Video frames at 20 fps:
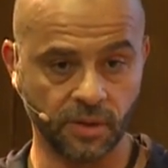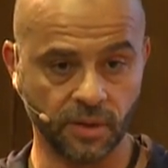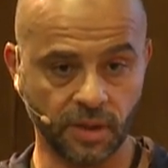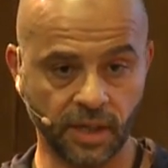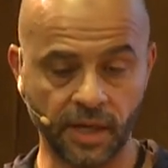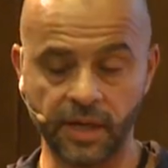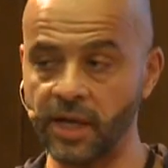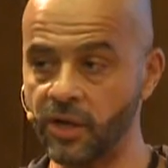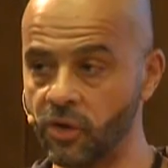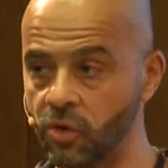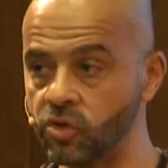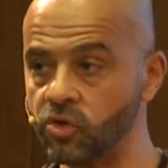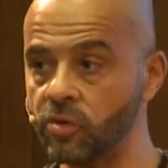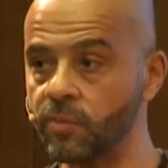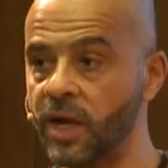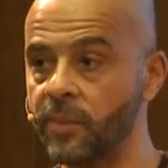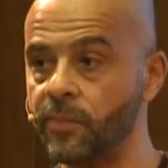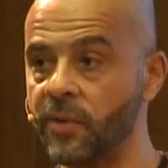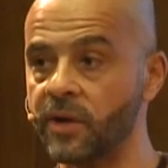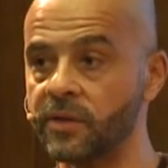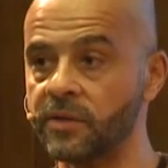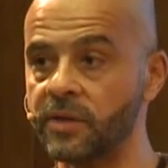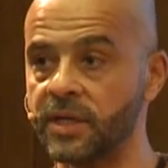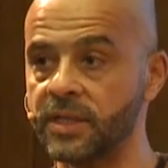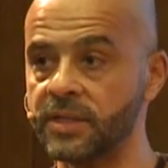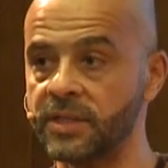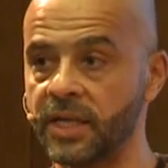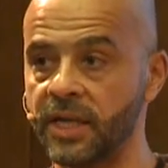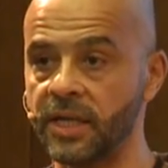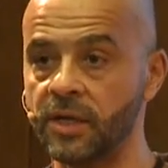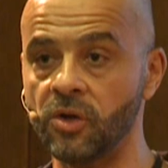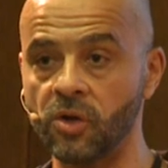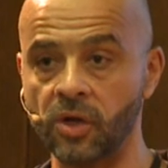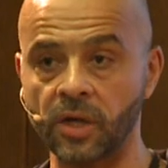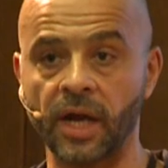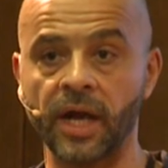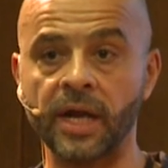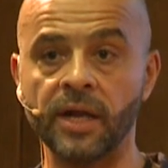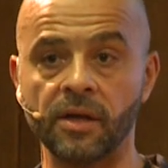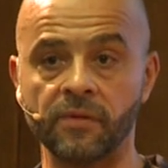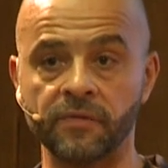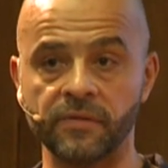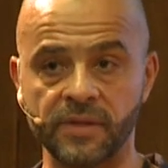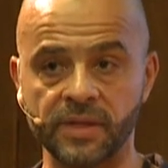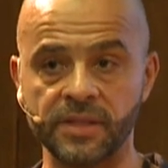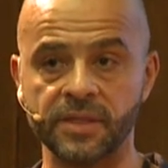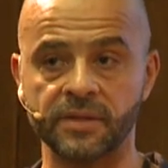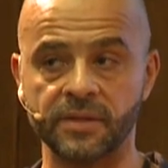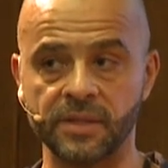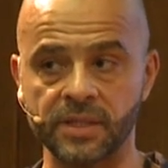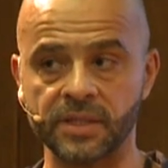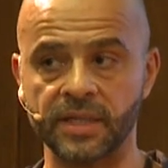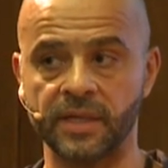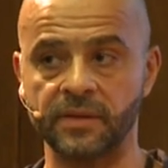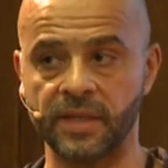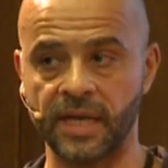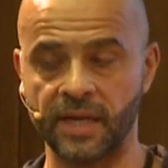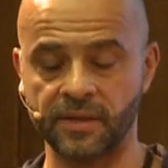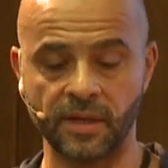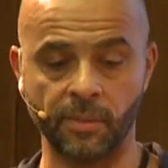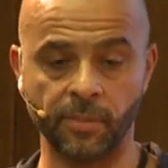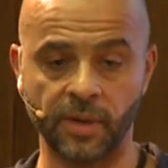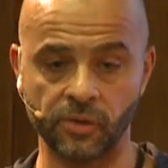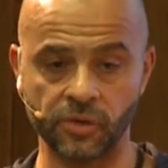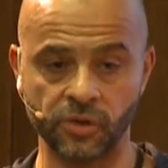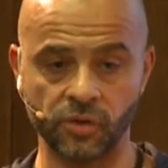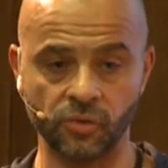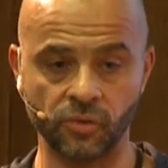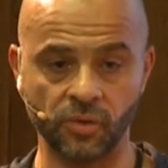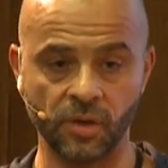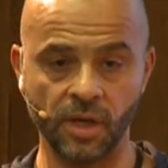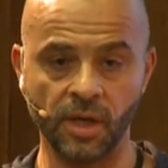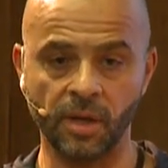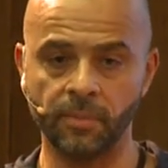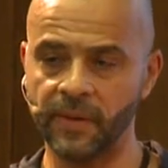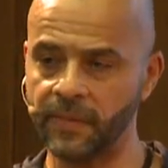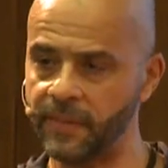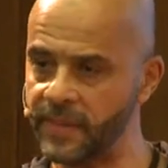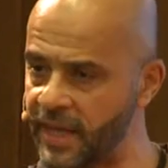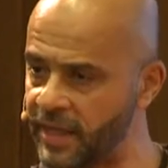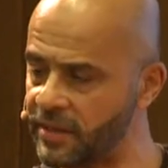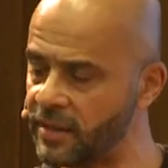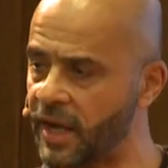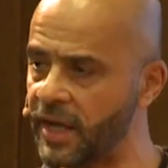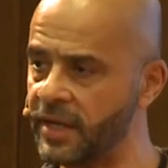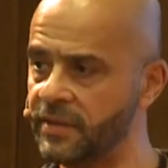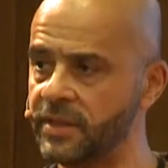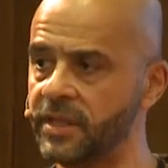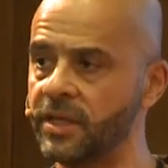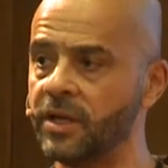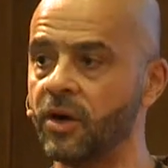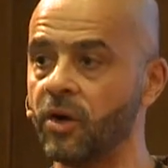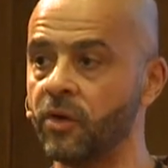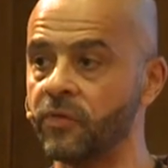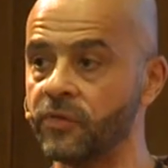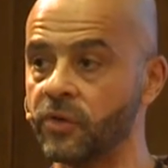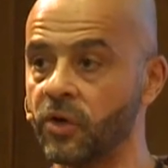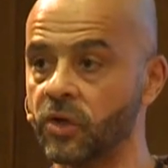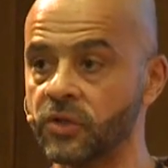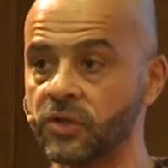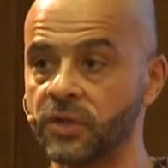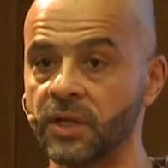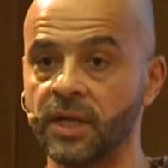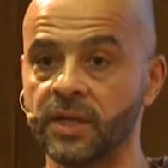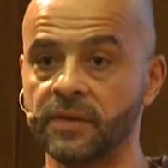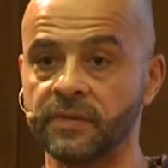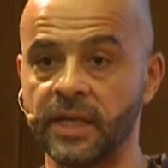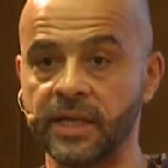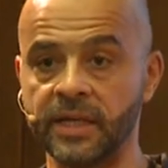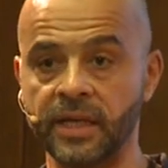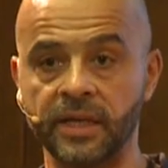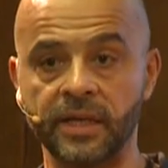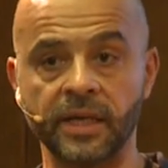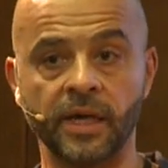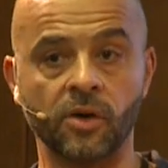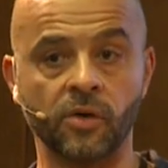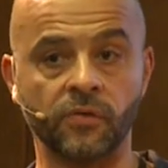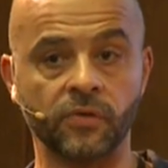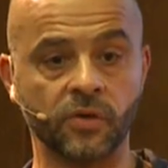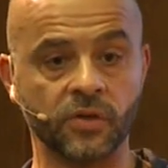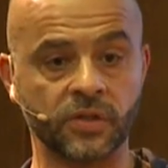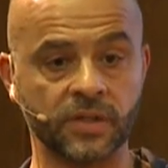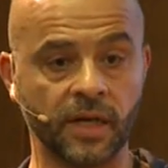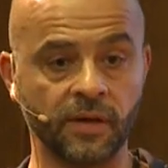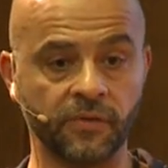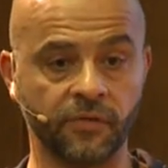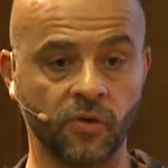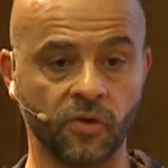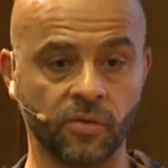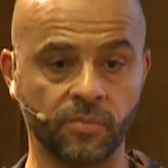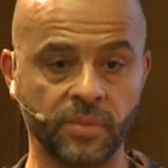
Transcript: Can I go to my partner and say, look, I love this and that about you, but that idea of not taking care of yourself for